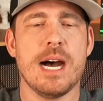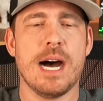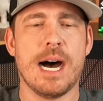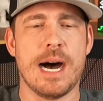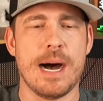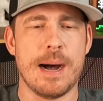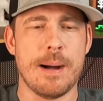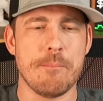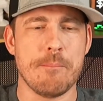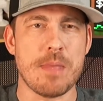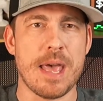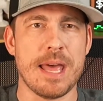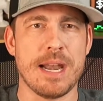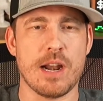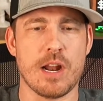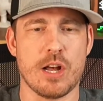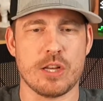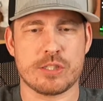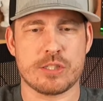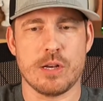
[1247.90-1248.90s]
And
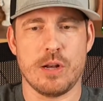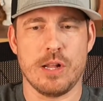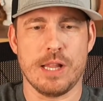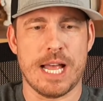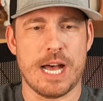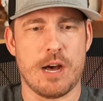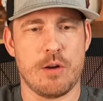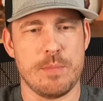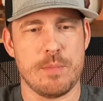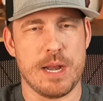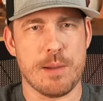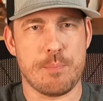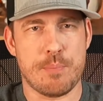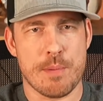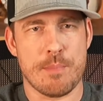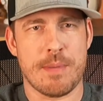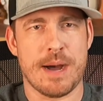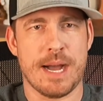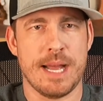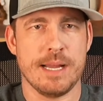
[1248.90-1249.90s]
it also allowed me to
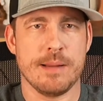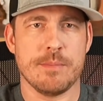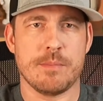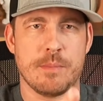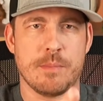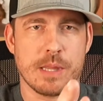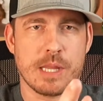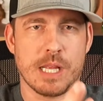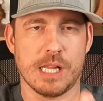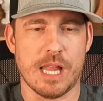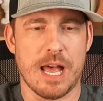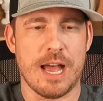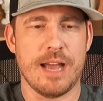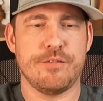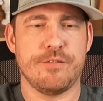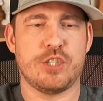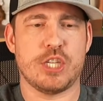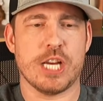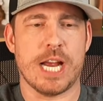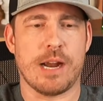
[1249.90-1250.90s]
put the
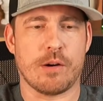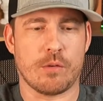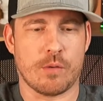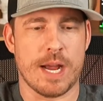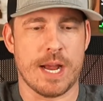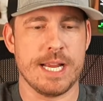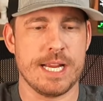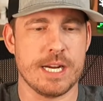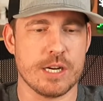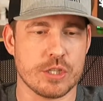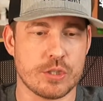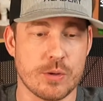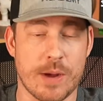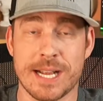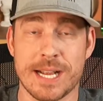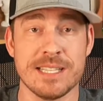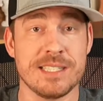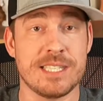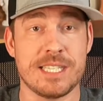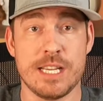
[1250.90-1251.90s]
live chat right here. So
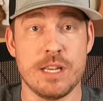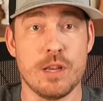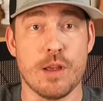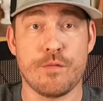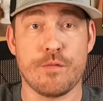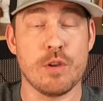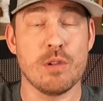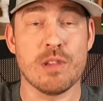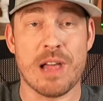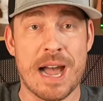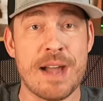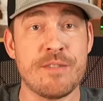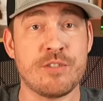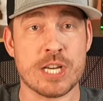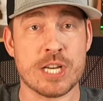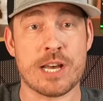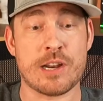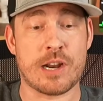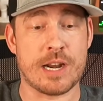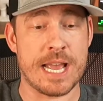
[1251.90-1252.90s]
I could see you. If you live
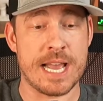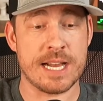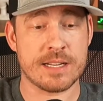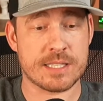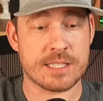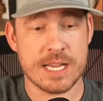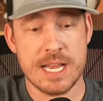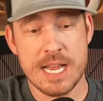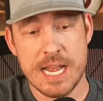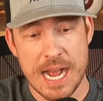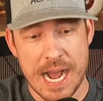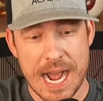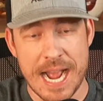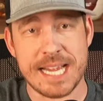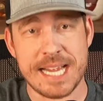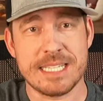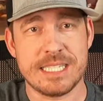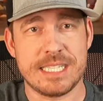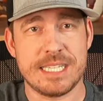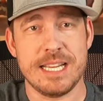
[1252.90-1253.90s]
chat on X,
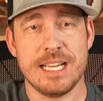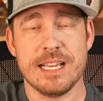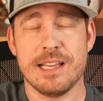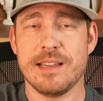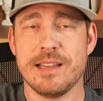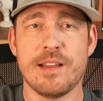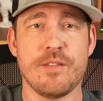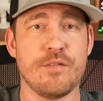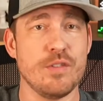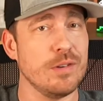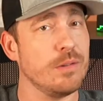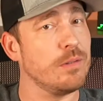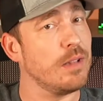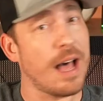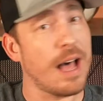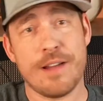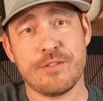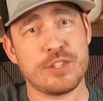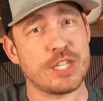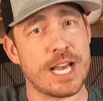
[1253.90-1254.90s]
I can see it. If you
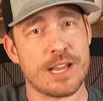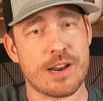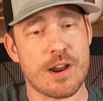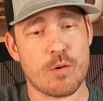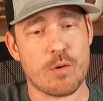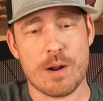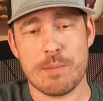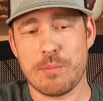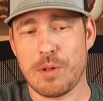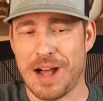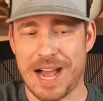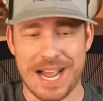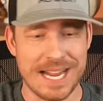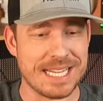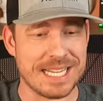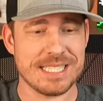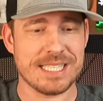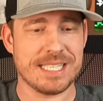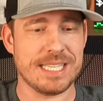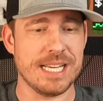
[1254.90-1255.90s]
live chat on Rumble, I
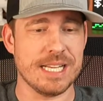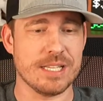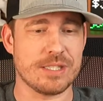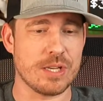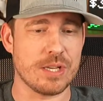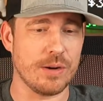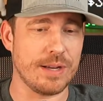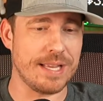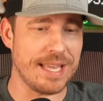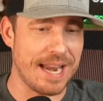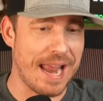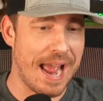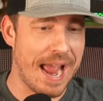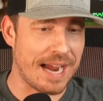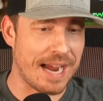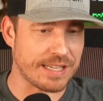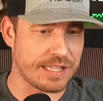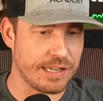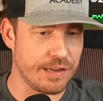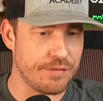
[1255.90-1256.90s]
can see it. So get
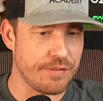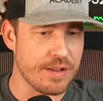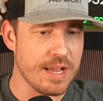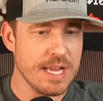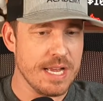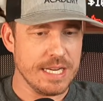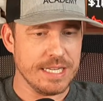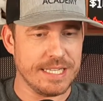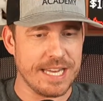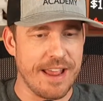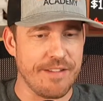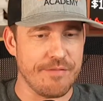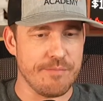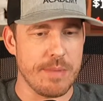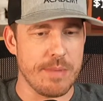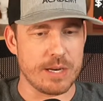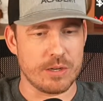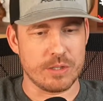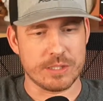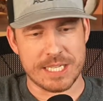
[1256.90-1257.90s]
active. Dave
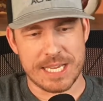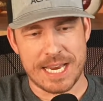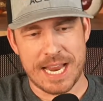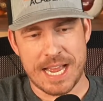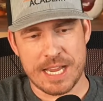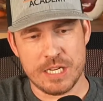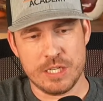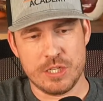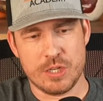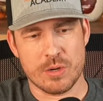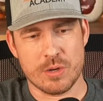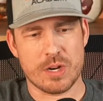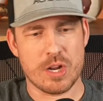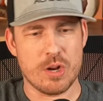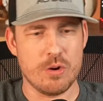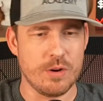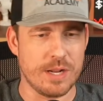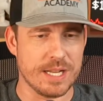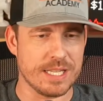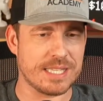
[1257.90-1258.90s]
Middleton, how you doing?
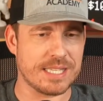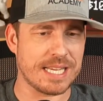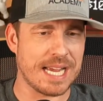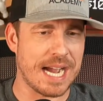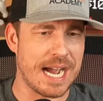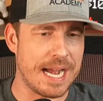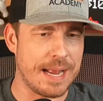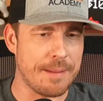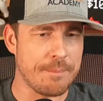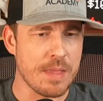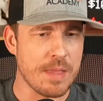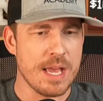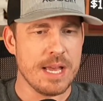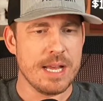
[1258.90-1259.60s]
Ugin Sky.